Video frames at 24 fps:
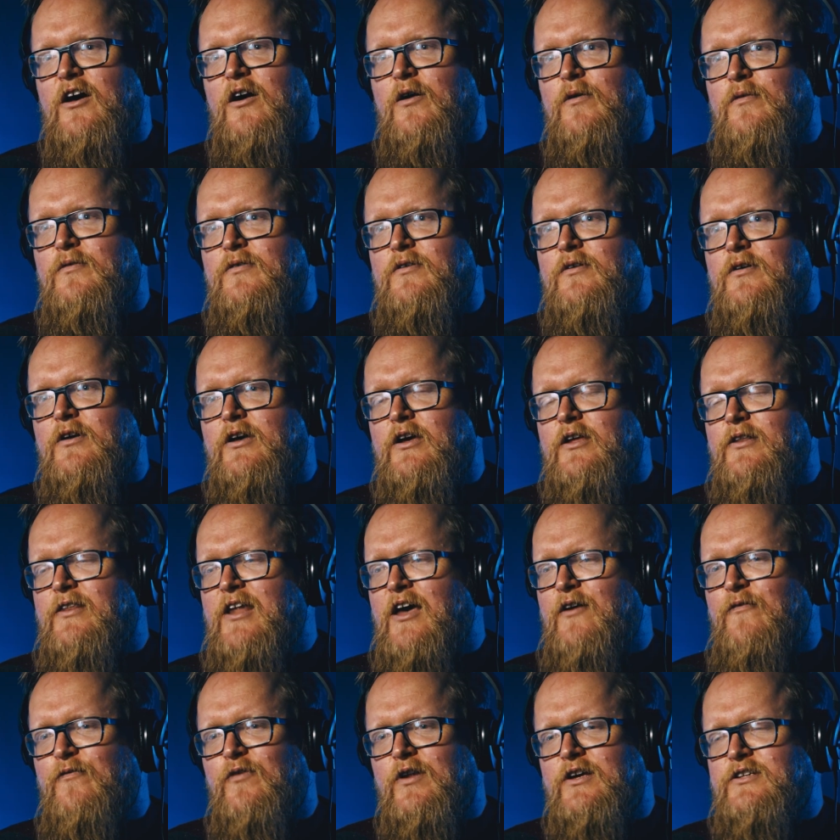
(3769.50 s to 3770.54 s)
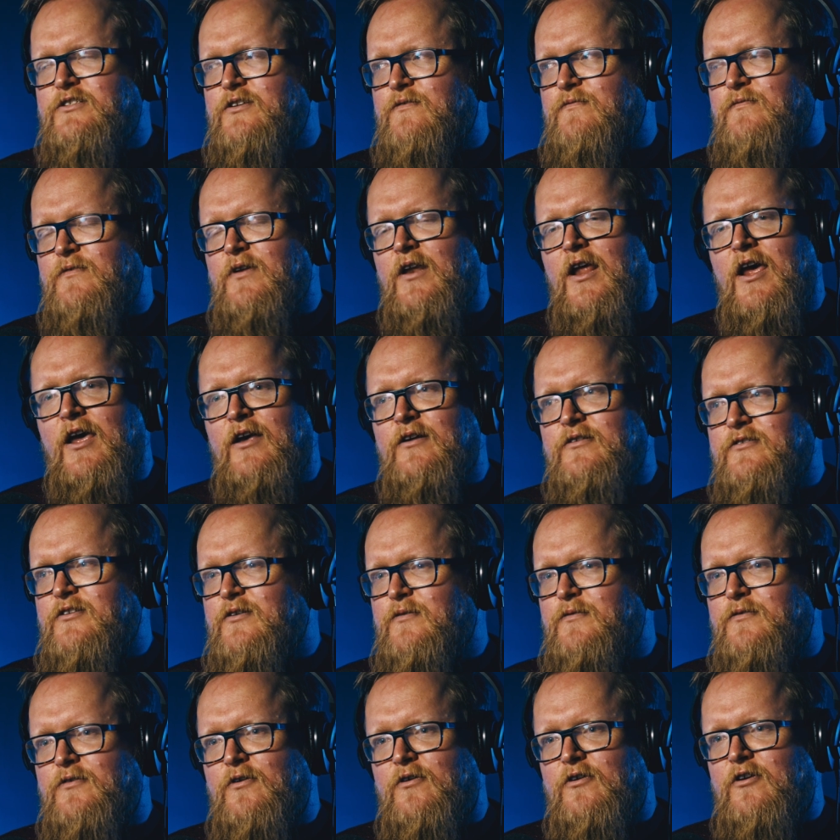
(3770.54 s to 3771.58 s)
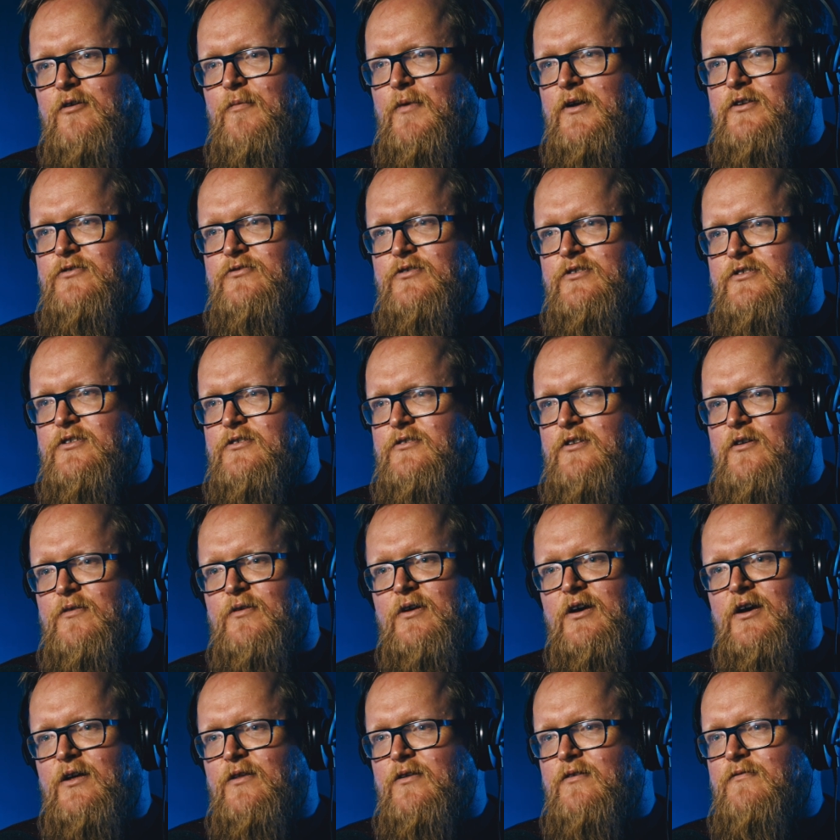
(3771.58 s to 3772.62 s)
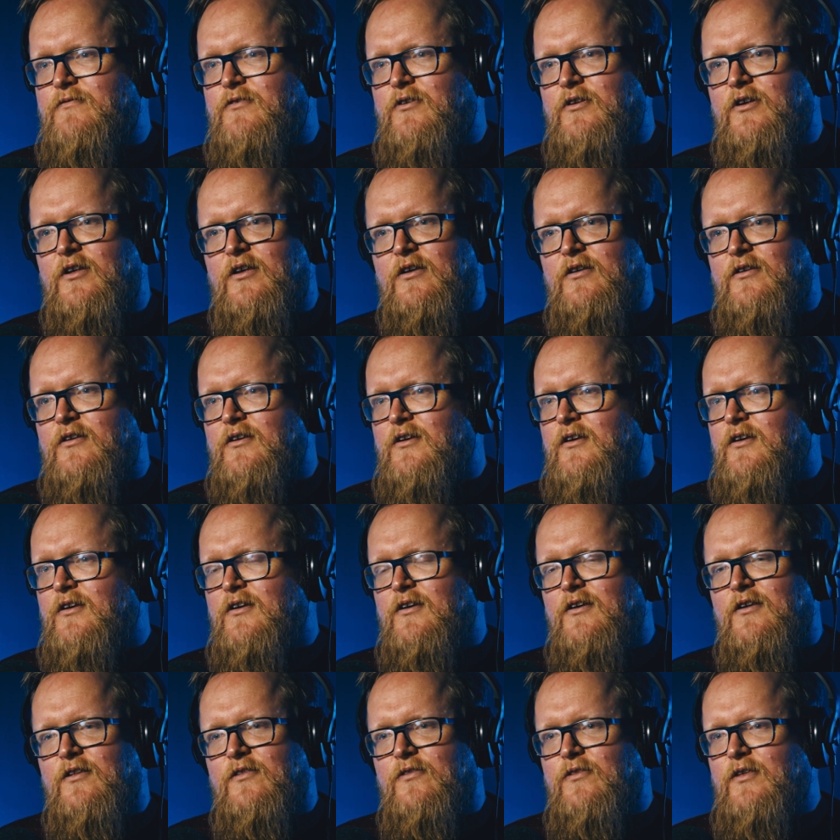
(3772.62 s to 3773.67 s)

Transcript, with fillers: I know. Netflix have nailed it with documentaries. I don't know how they've done it.